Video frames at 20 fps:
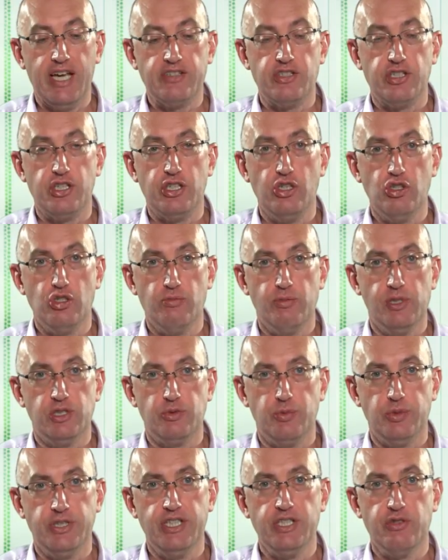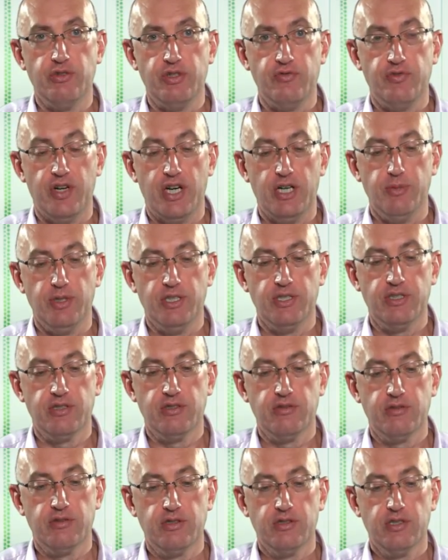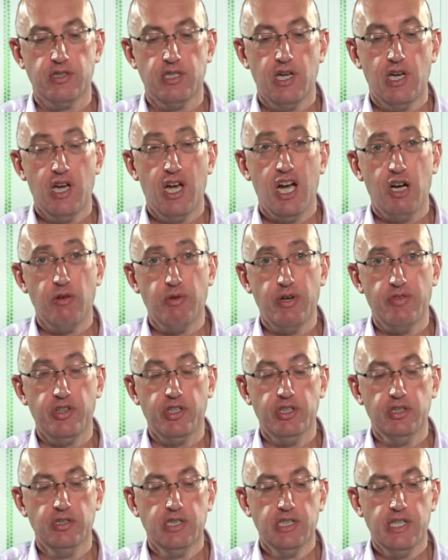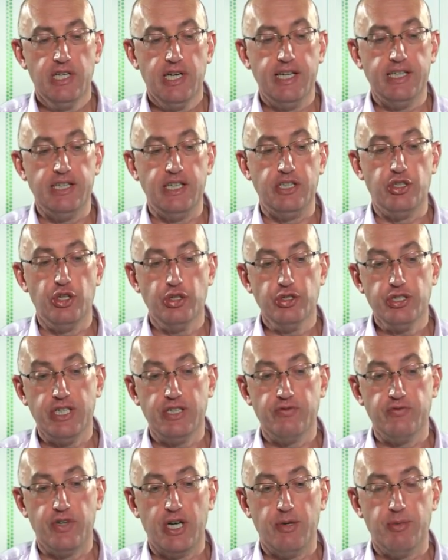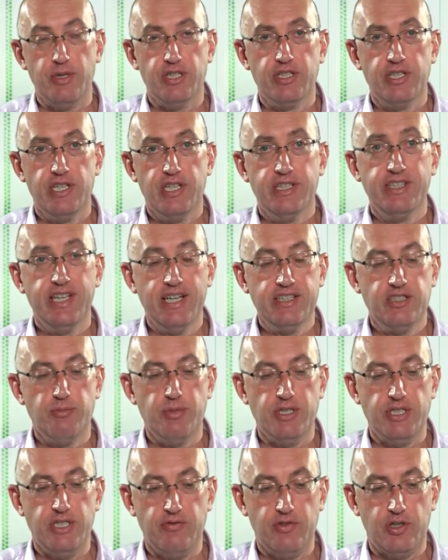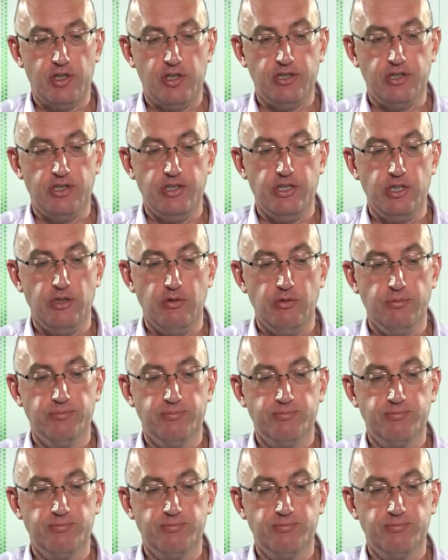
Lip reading: executables within your environment. However, in a dirty environment, that's a bit difficult to do.